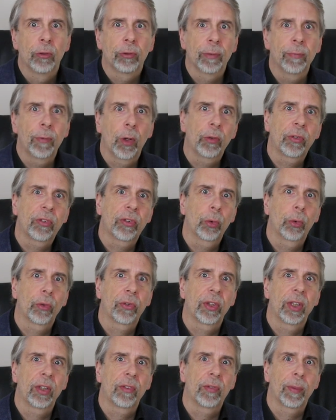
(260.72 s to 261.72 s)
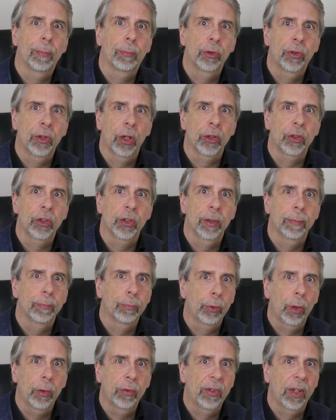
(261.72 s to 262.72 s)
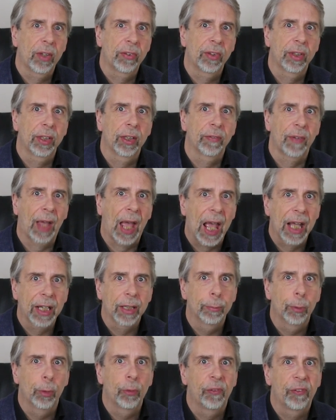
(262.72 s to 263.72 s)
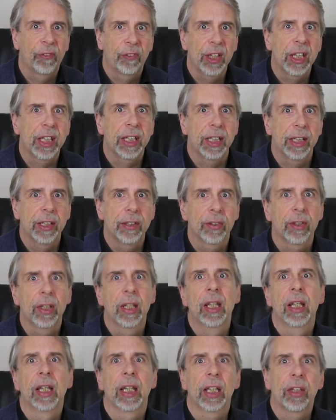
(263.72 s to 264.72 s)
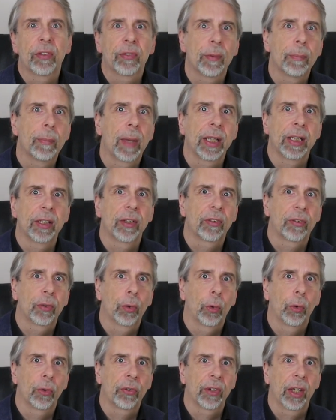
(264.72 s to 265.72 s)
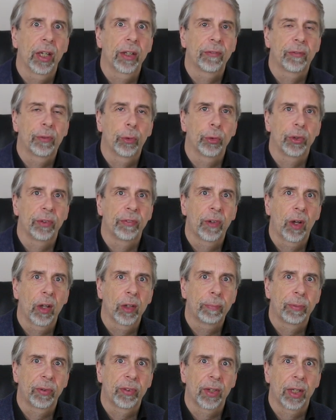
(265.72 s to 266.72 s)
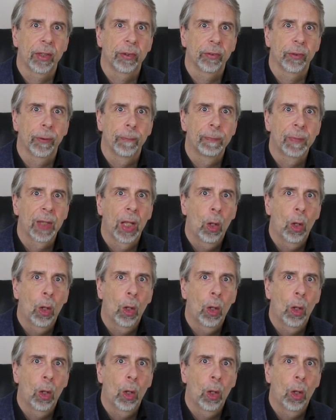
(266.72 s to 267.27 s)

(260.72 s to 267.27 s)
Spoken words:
From those sources, the production and processing of animal feed is the main source at 45%.